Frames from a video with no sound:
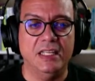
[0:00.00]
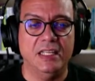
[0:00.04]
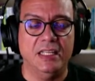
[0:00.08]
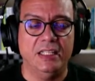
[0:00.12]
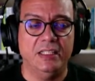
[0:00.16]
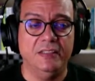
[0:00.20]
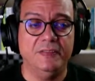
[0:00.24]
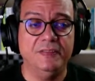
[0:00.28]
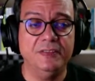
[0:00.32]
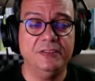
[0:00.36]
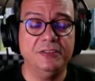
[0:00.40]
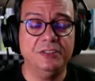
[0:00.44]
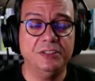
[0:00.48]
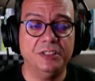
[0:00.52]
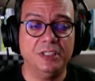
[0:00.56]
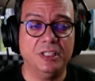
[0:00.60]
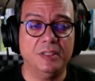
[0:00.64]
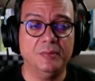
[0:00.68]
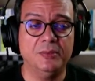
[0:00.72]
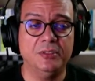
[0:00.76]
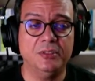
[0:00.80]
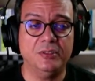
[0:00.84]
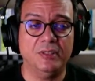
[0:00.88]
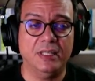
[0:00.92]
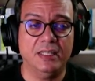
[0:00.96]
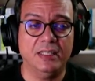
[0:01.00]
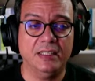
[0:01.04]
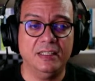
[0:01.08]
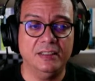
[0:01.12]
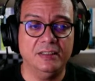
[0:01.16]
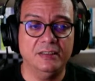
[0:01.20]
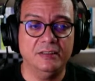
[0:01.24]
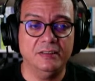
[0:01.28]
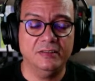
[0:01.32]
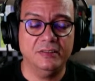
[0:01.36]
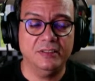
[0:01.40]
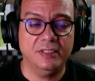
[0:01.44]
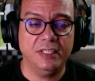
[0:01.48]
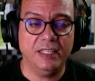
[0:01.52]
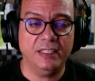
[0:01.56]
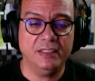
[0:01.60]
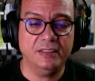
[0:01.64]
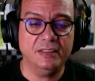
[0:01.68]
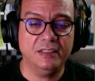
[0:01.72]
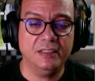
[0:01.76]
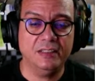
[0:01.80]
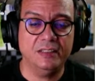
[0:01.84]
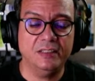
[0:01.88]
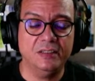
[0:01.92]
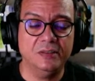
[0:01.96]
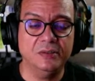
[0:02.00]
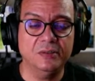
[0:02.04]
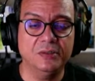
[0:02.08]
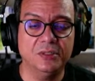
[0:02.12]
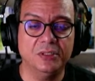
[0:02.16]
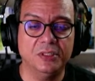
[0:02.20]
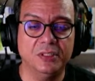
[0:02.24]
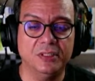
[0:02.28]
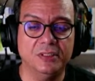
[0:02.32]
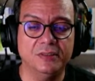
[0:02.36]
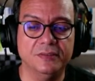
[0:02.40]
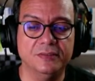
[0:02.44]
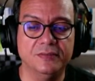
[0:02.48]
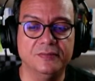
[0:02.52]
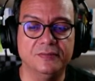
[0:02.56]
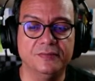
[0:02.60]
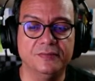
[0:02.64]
If you jump directly to the execution,